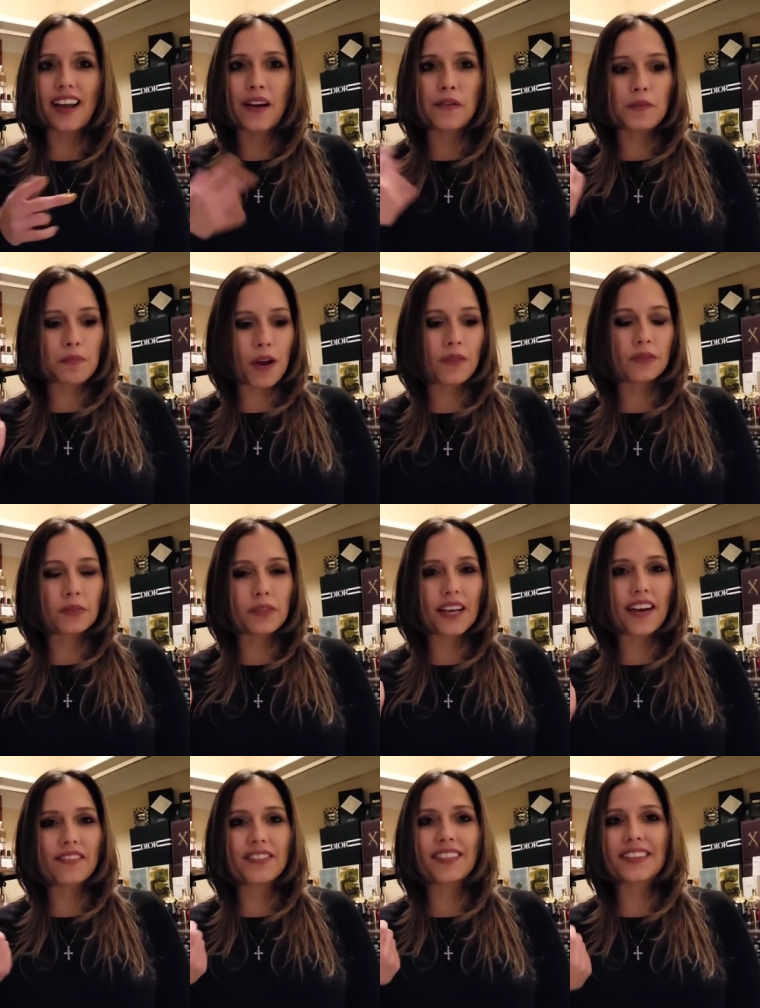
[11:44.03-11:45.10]
I would probably
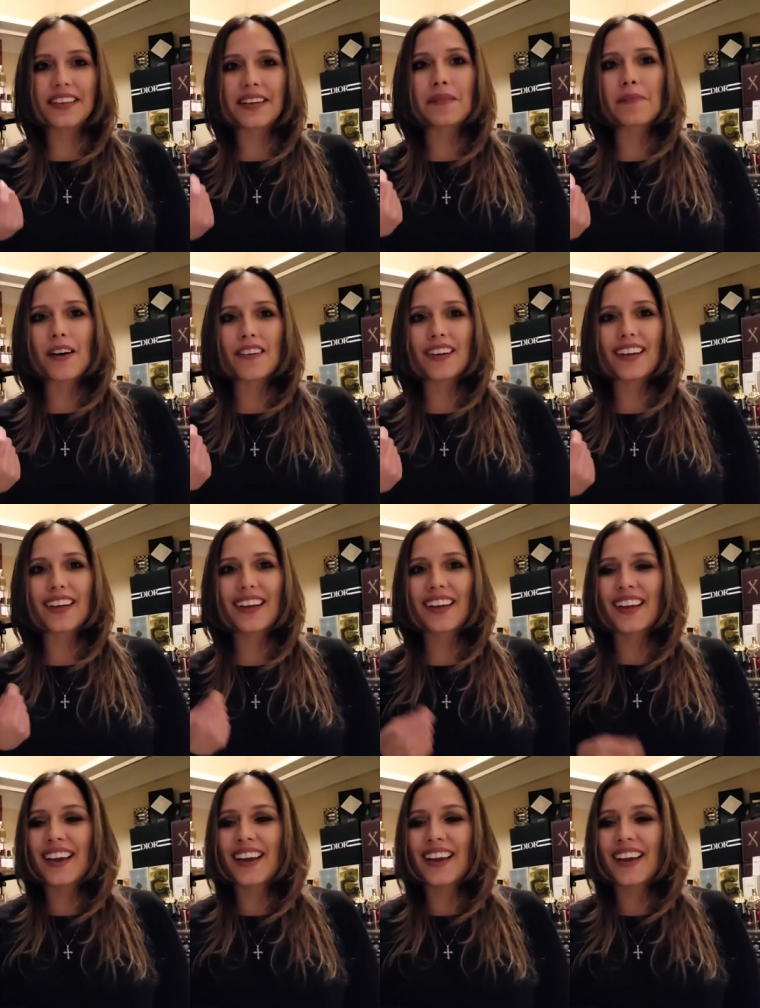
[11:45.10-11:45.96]
have to think about it,